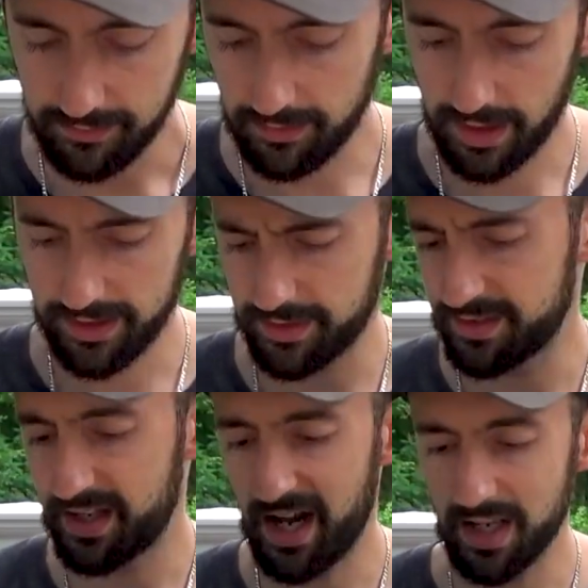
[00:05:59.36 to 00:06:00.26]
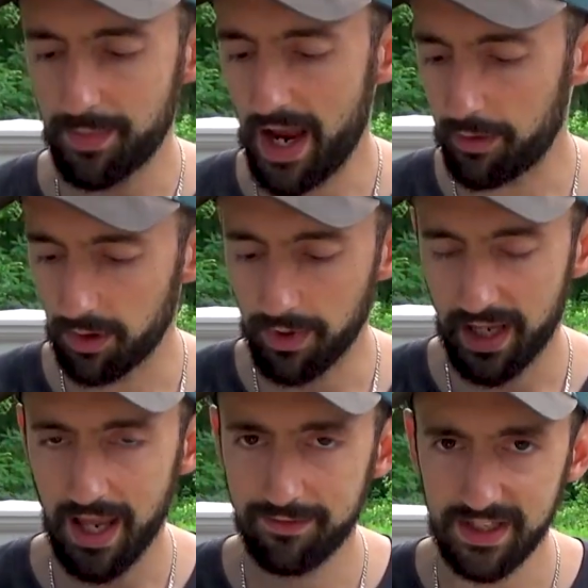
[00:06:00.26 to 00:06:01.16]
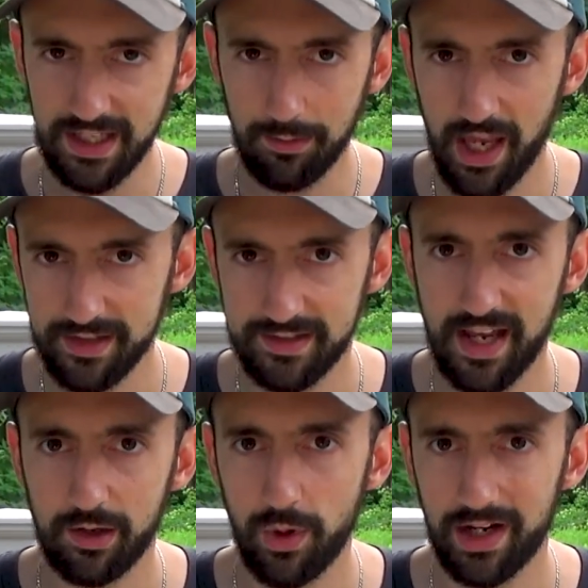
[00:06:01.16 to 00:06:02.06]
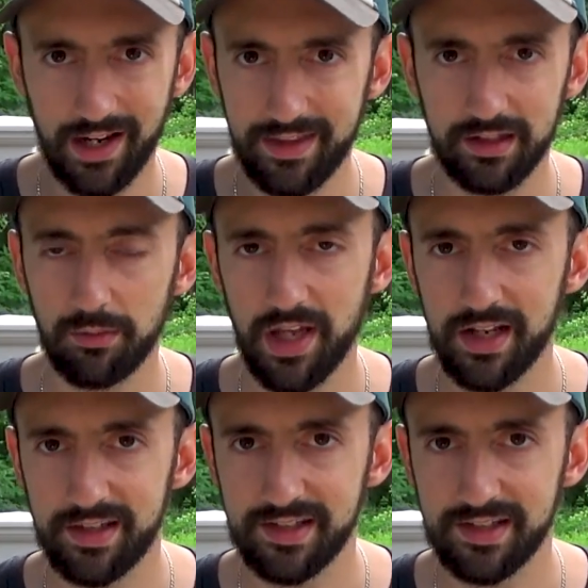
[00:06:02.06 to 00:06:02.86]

this one's an Eddie Bauer, but I have EMS, Techwick. I think they're made at the